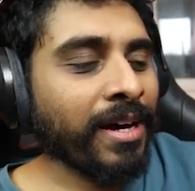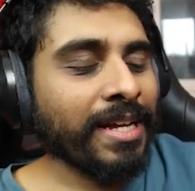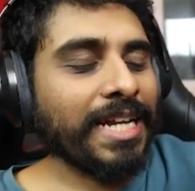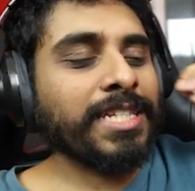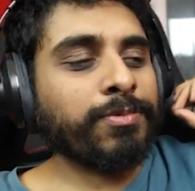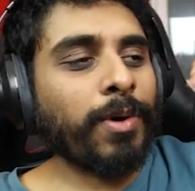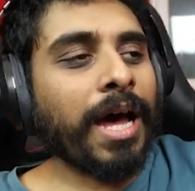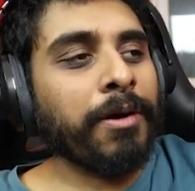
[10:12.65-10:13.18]

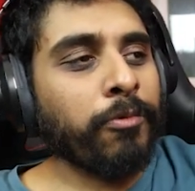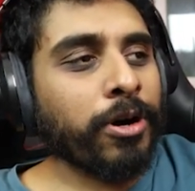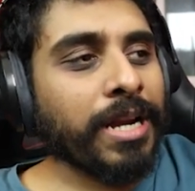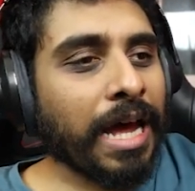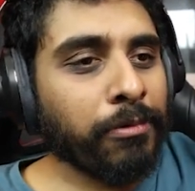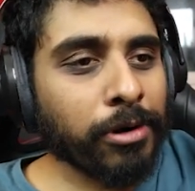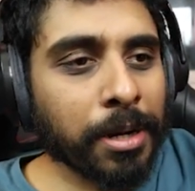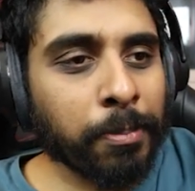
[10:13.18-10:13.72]
That's what I want.
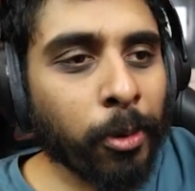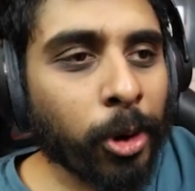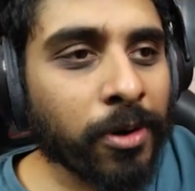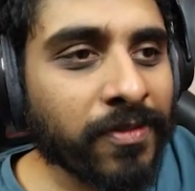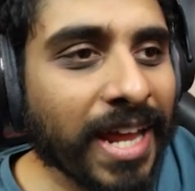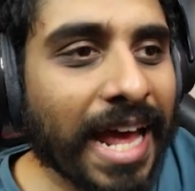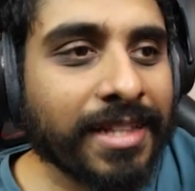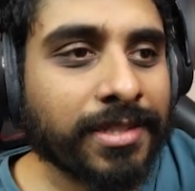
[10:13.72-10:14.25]
I wanted more
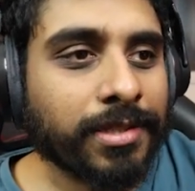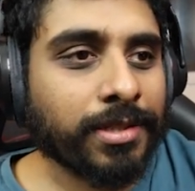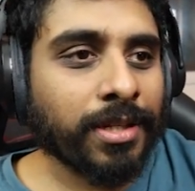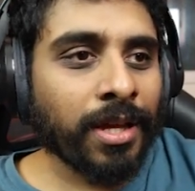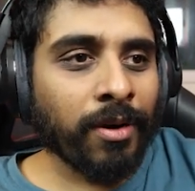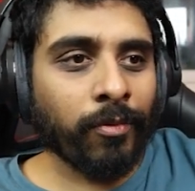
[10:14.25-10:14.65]
of that.